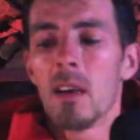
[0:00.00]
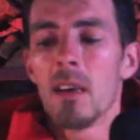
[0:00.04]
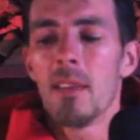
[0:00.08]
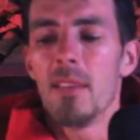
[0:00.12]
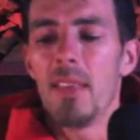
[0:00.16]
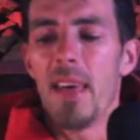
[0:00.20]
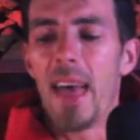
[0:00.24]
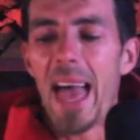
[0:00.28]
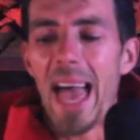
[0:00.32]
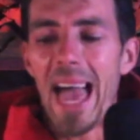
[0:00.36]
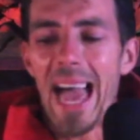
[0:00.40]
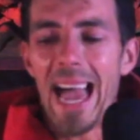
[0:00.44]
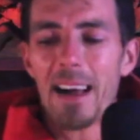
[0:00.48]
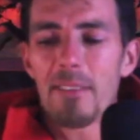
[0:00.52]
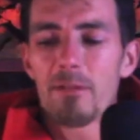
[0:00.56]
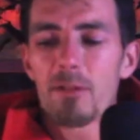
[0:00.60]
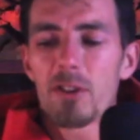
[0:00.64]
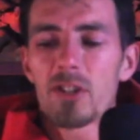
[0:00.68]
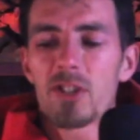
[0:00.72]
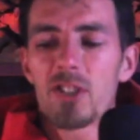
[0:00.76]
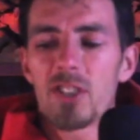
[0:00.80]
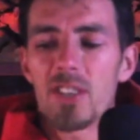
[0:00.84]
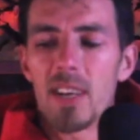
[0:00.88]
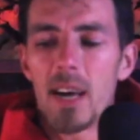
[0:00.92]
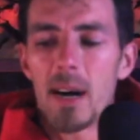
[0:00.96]
The
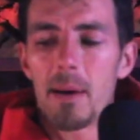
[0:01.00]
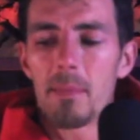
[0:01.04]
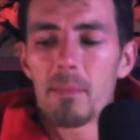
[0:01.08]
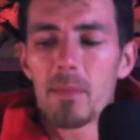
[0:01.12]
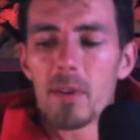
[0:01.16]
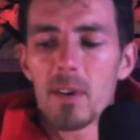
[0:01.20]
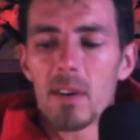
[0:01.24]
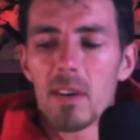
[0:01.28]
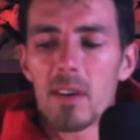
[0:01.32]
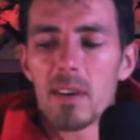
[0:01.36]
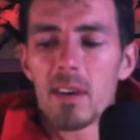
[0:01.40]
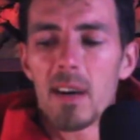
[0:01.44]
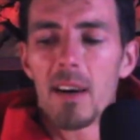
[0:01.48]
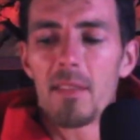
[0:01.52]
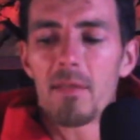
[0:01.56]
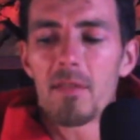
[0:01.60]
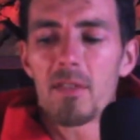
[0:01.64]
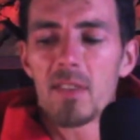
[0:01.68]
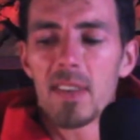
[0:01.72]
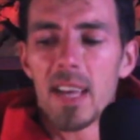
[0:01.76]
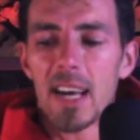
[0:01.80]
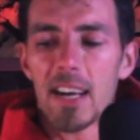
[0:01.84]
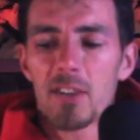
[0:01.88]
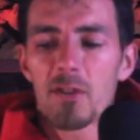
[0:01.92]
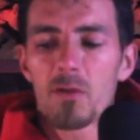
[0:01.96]
average number of
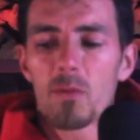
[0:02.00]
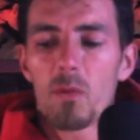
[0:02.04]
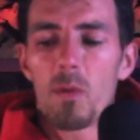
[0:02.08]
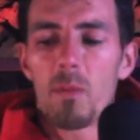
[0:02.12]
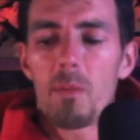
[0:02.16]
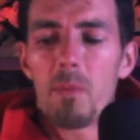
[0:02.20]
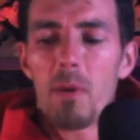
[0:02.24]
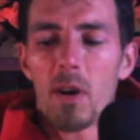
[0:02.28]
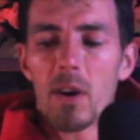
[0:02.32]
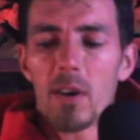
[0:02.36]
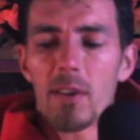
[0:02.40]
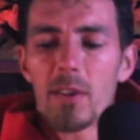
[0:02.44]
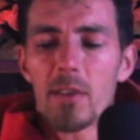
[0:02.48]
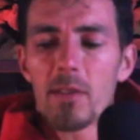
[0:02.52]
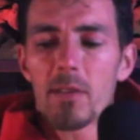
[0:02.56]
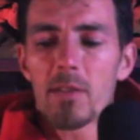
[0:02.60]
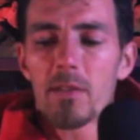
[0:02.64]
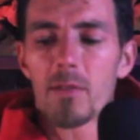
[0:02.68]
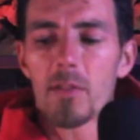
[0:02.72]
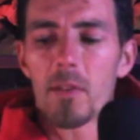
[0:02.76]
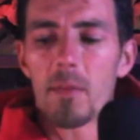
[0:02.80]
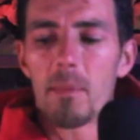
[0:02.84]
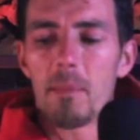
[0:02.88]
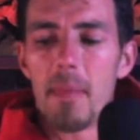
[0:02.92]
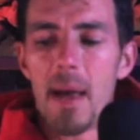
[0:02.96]
sexual partners
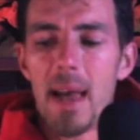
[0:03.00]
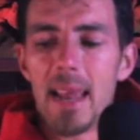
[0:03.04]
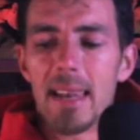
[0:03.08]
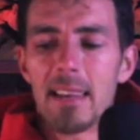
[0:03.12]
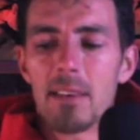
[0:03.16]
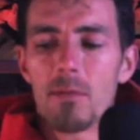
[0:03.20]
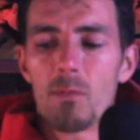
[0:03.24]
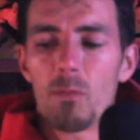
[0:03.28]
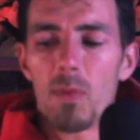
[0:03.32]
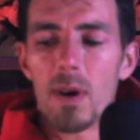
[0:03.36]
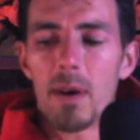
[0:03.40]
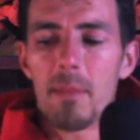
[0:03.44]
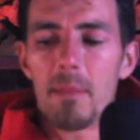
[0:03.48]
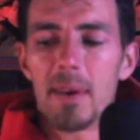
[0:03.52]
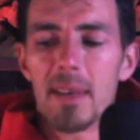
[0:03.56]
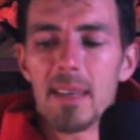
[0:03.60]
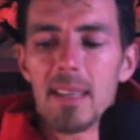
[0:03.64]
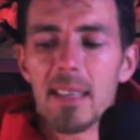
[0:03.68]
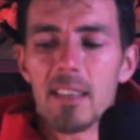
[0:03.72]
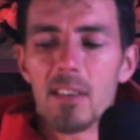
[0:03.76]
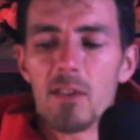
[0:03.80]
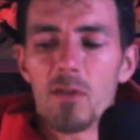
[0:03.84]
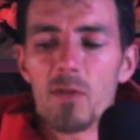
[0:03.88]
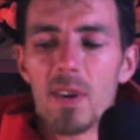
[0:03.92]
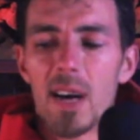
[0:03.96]
for men and women
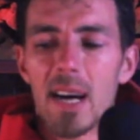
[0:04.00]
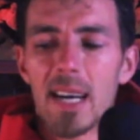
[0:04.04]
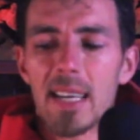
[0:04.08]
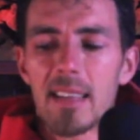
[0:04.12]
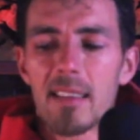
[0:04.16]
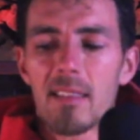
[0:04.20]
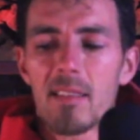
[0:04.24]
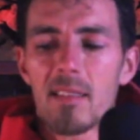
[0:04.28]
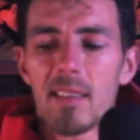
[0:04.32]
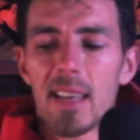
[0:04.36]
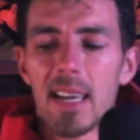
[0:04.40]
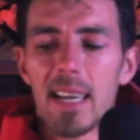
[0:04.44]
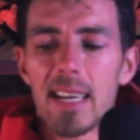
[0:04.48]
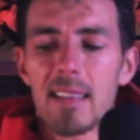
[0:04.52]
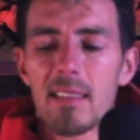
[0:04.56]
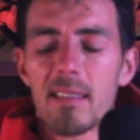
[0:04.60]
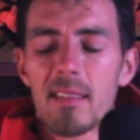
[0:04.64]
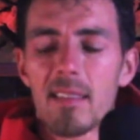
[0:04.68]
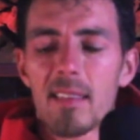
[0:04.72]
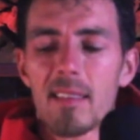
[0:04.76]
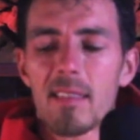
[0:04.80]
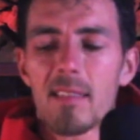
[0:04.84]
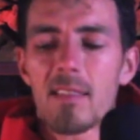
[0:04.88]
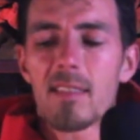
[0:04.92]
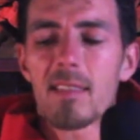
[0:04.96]
in the United States
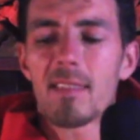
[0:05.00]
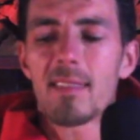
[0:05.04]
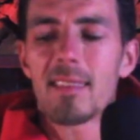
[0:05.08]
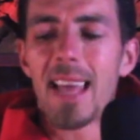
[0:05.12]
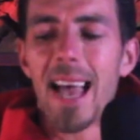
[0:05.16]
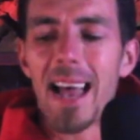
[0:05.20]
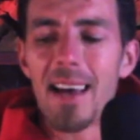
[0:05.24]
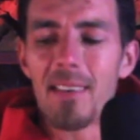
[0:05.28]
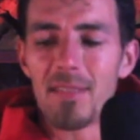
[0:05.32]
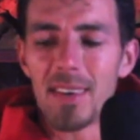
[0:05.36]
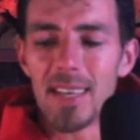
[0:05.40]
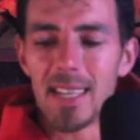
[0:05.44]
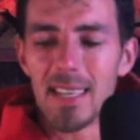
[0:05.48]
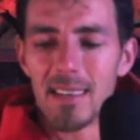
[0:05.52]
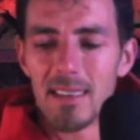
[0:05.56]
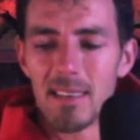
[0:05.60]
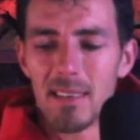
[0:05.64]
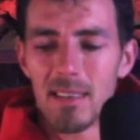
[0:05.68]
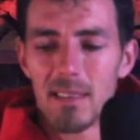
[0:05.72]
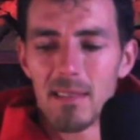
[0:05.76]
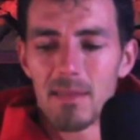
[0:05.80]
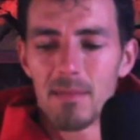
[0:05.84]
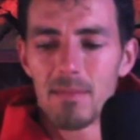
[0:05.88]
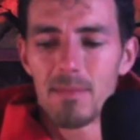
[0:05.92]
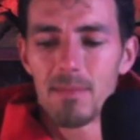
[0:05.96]
is
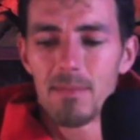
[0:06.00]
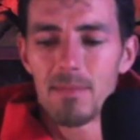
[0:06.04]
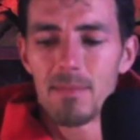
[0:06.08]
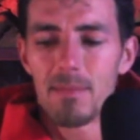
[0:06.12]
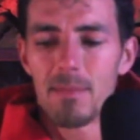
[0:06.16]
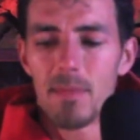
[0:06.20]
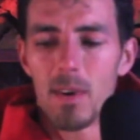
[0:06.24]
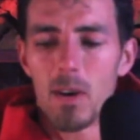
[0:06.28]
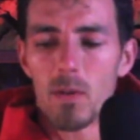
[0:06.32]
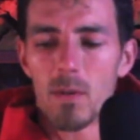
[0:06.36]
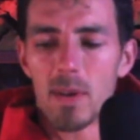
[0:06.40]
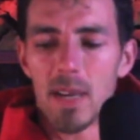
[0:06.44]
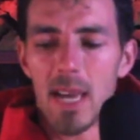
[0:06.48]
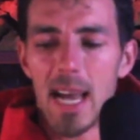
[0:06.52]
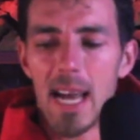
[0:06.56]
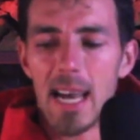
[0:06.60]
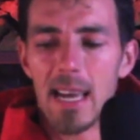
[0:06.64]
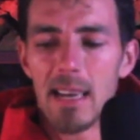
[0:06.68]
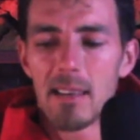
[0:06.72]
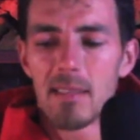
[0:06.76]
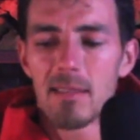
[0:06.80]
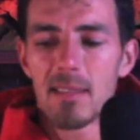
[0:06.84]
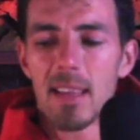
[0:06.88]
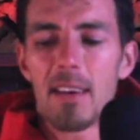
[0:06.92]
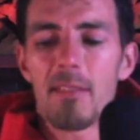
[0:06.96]
7.
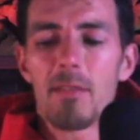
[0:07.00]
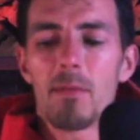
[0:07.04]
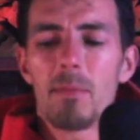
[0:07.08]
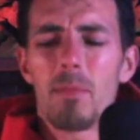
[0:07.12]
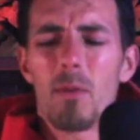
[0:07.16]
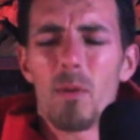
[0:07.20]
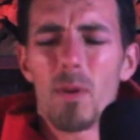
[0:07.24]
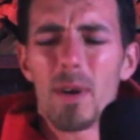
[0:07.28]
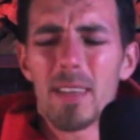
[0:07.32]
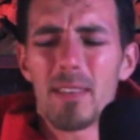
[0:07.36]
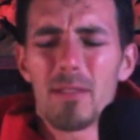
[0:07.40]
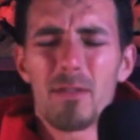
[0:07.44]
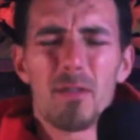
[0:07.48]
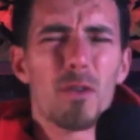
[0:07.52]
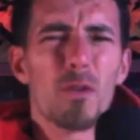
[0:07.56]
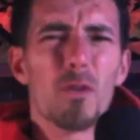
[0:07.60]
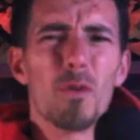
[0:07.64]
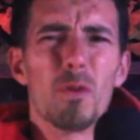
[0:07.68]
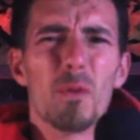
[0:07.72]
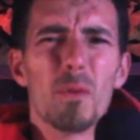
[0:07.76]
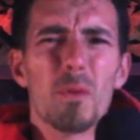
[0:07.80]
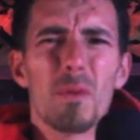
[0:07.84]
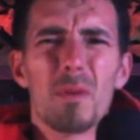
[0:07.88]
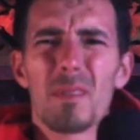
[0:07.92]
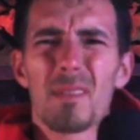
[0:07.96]
Okay,
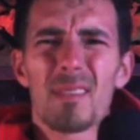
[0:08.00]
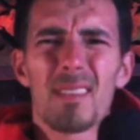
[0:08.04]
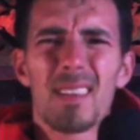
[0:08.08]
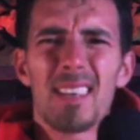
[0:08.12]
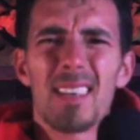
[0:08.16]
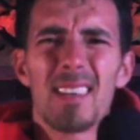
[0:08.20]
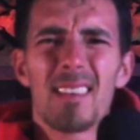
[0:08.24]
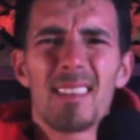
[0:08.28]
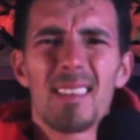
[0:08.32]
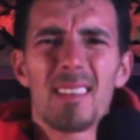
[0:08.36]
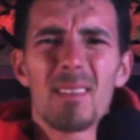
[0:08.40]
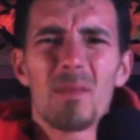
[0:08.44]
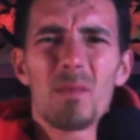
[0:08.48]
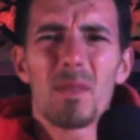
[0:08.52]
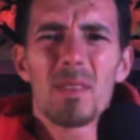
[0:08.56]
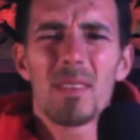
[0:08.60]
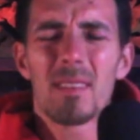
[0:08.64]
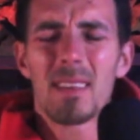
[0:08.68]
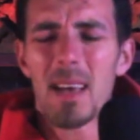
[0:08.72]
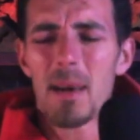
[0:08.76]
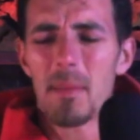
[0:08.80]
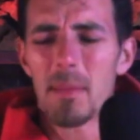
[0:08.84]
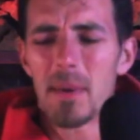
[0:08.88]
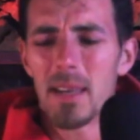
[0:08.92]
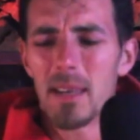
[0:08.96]
7.2. See, what does
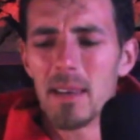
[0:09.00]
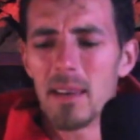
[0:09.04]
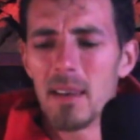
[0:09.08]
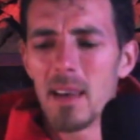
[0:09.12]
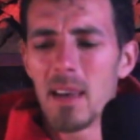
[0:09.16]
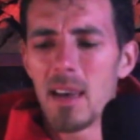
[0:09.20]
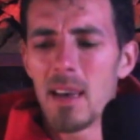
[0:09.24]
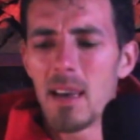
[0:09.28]
that mean?